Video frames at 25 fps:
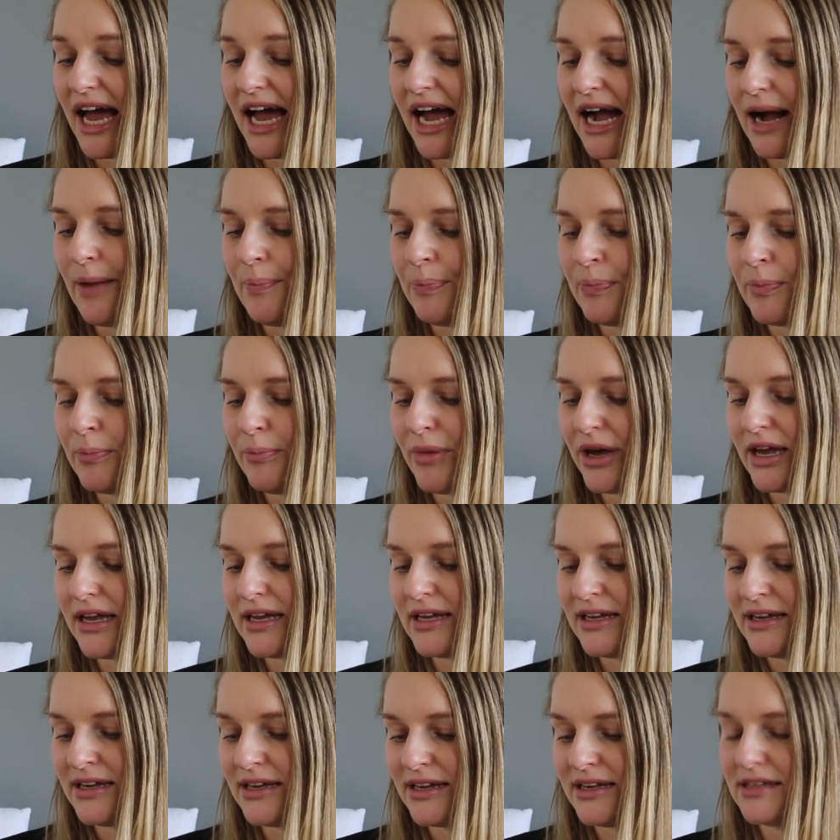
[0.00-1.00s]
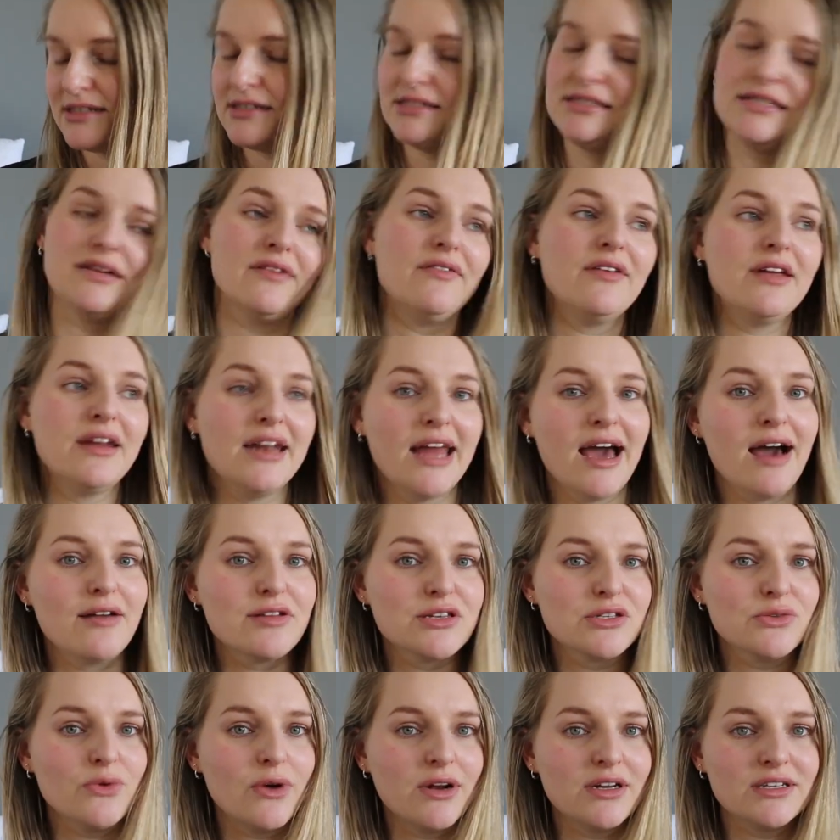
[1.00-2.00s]
But he is definitely now
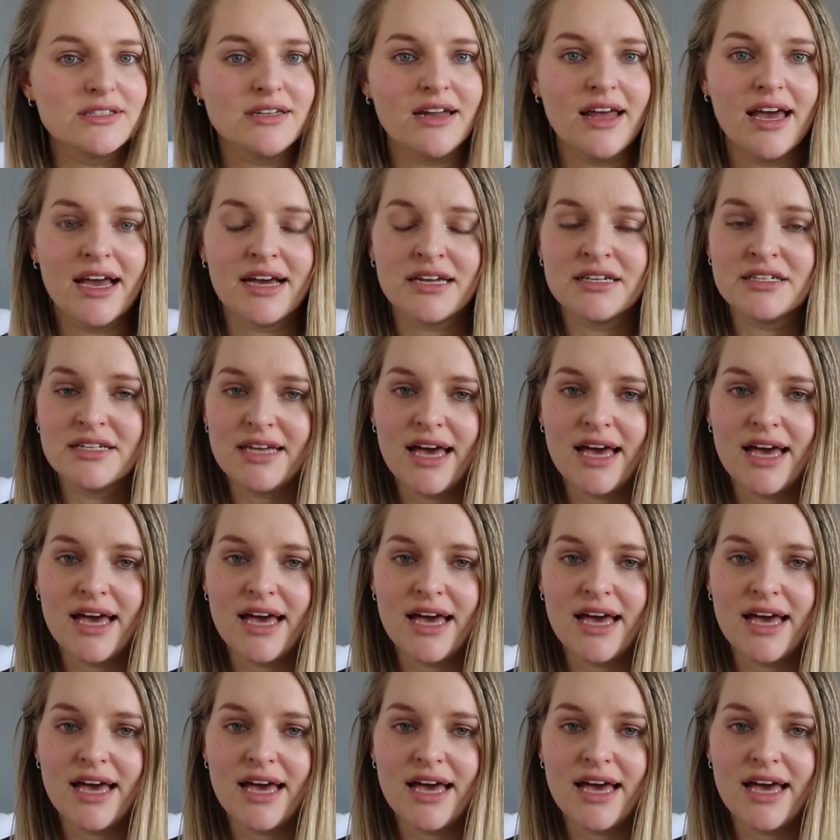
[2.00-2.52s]
just wanting to like